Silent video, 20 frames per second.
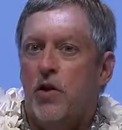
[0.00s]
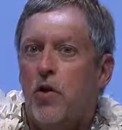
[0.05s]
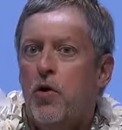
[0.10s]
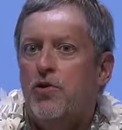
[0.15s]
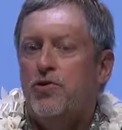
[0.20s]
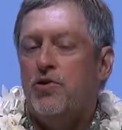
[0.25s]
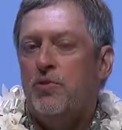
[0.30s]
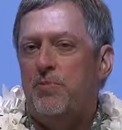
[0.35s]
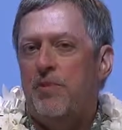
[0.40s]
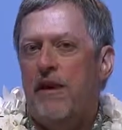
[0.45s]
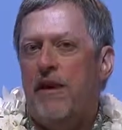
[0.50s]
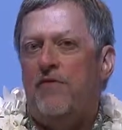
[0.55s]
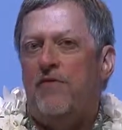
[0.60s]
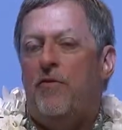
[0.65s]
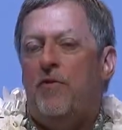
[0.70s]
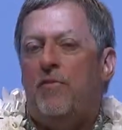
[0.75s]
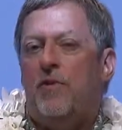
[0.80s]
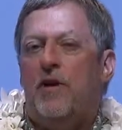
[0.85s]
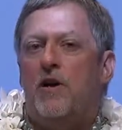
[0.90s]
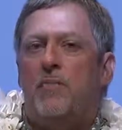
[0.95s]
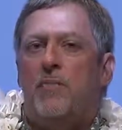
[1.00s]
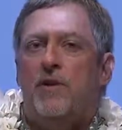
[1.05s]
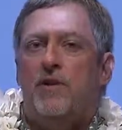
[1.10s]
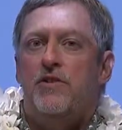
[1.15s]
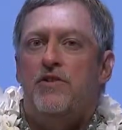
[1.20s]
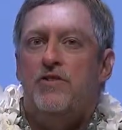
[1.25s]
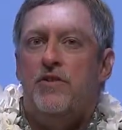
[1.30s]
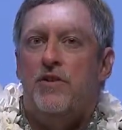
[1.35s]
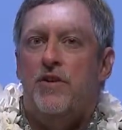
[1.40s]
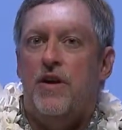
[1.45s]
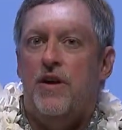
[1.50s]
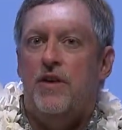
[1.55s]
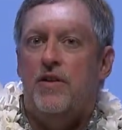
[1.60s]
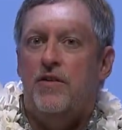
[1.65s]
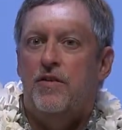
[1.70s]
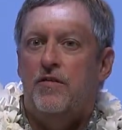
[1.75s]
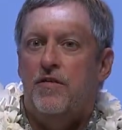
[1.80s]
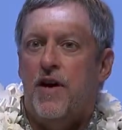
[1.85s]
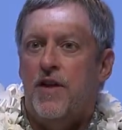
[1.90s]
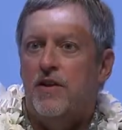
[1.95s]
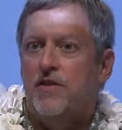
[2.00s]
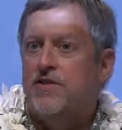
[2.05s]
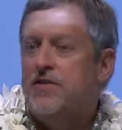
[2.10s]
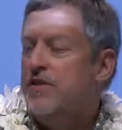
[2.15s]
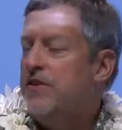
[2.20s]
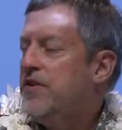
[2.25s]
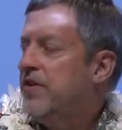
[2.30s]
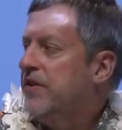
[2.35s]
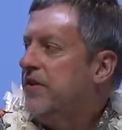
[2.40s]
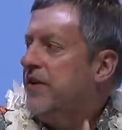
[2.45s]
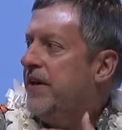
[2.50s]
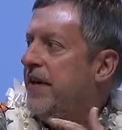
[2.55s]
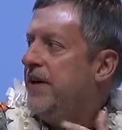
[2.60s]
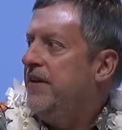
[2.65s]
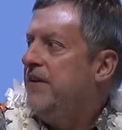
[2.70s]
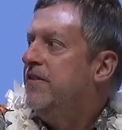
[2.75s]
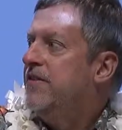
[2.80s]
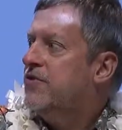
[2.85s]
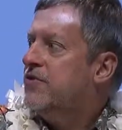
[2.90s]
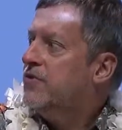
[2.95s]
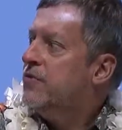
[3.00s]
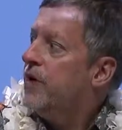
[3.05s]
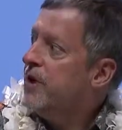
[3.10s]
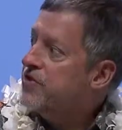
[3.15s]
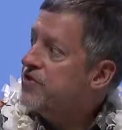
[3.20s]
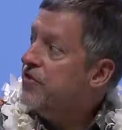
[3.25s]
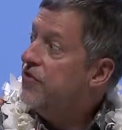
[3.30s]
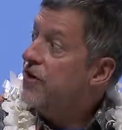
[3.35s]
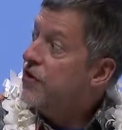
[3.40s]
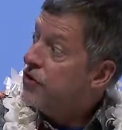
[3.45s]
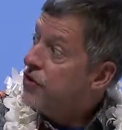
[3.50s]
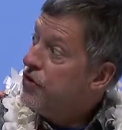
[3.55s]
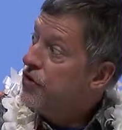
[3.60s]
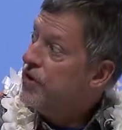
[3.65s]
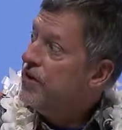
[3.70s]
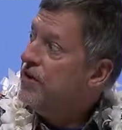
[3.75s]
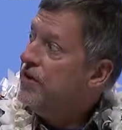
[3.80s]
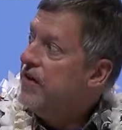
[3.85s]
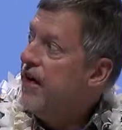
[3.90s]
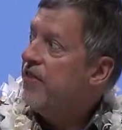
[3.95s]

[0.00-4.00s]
larger platform companies are not going to voluntarily head in this direction. They could.